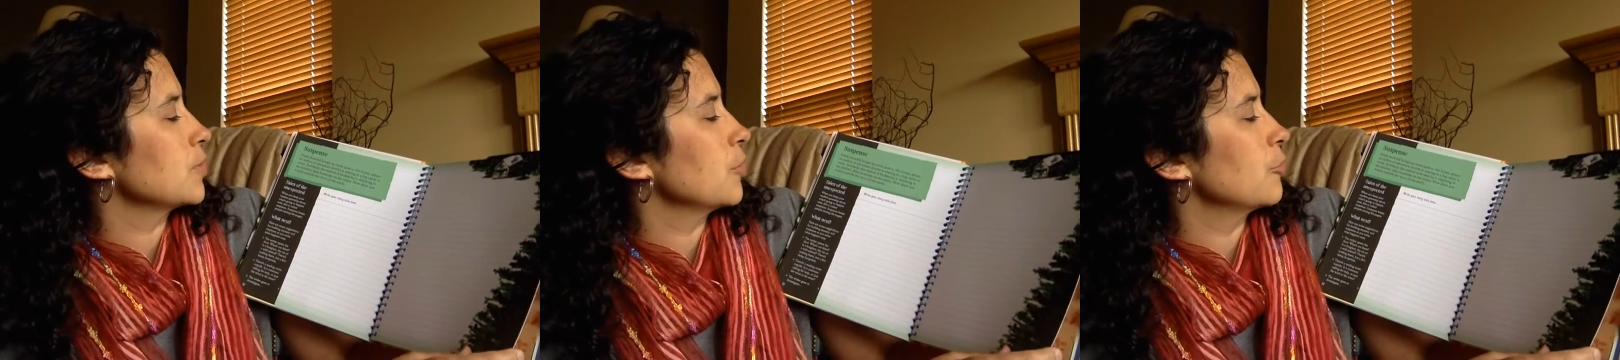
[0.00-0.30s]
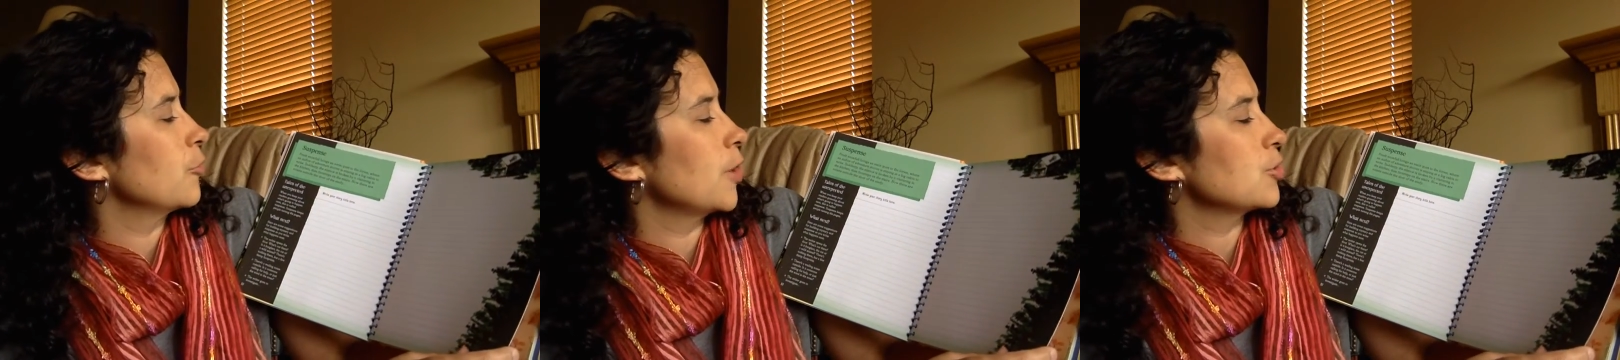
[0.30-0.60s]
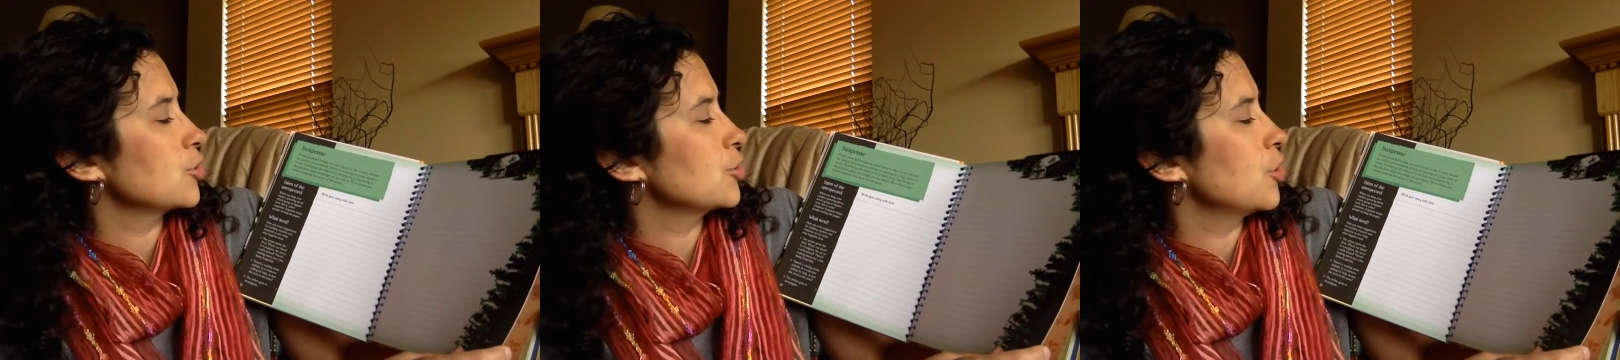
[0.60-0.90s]
So
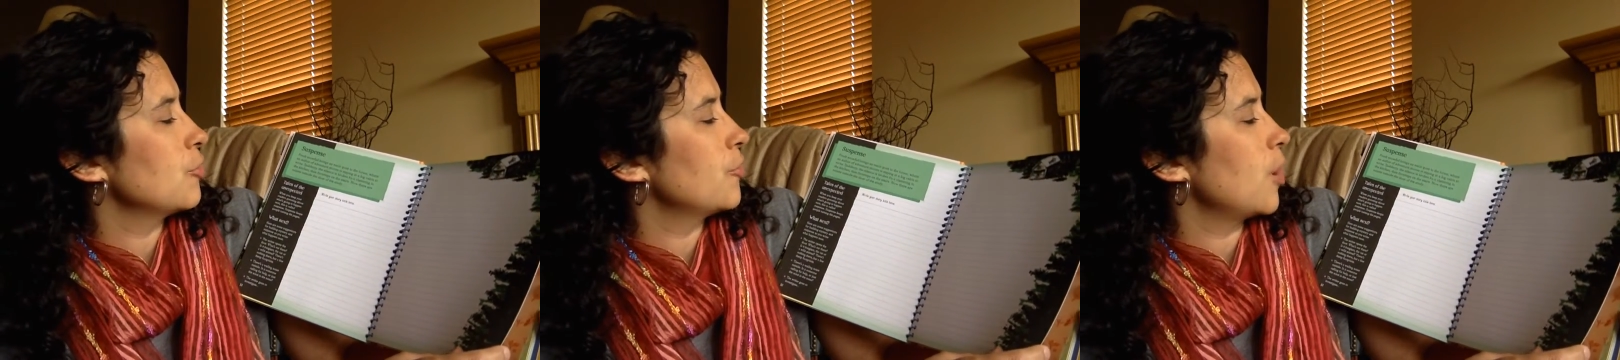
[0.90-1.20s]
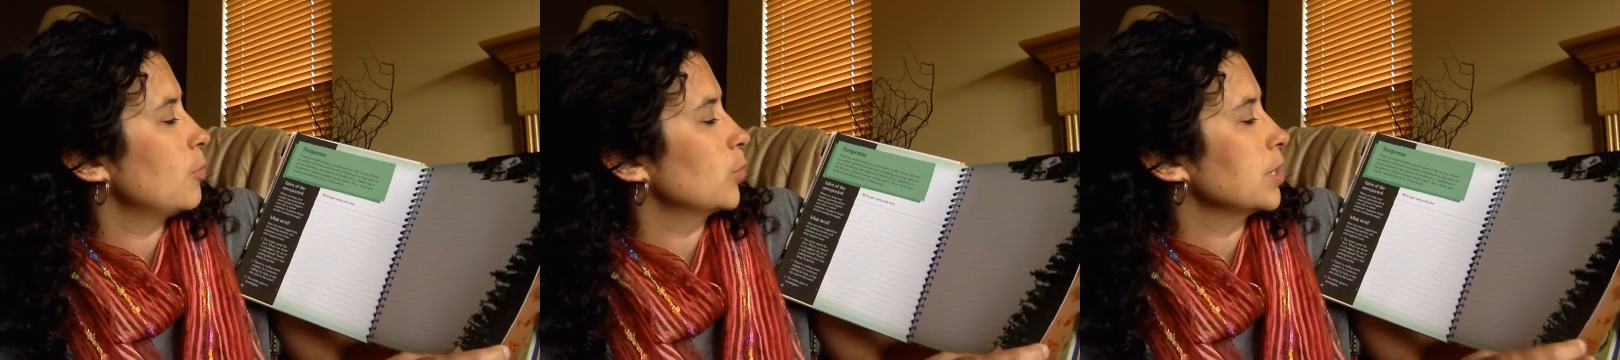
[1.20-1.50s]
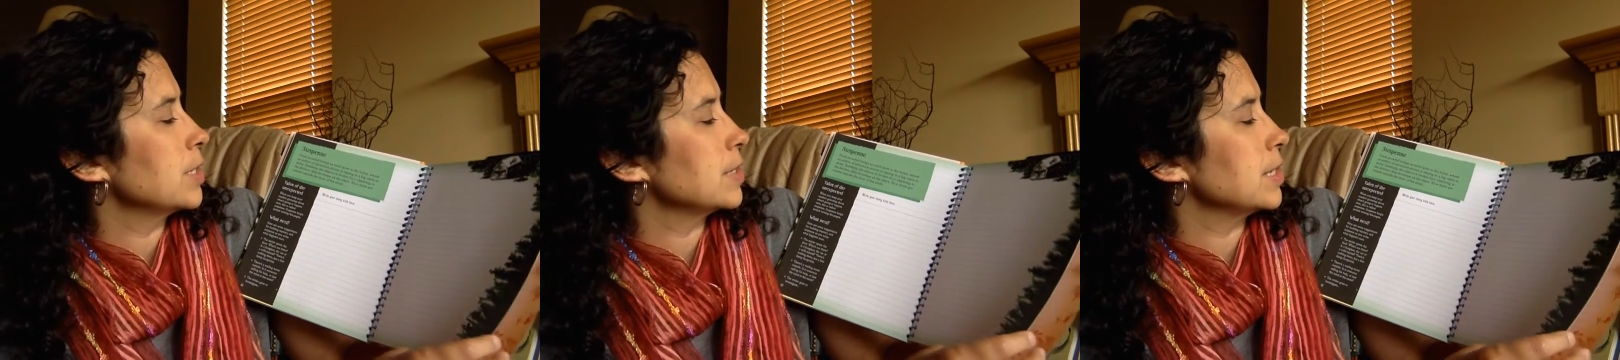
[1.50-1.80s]
fresh snowfall
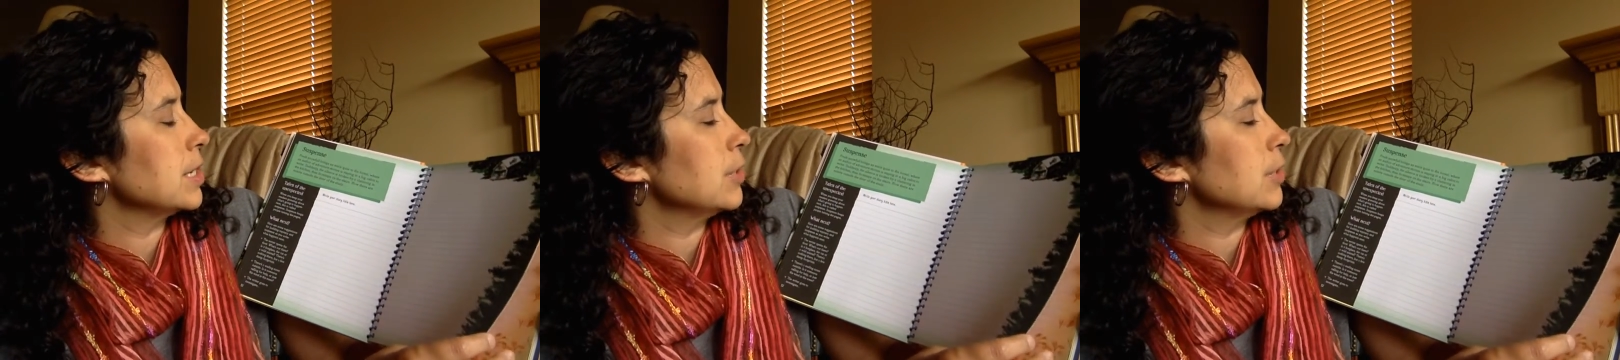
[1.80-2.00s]
brings an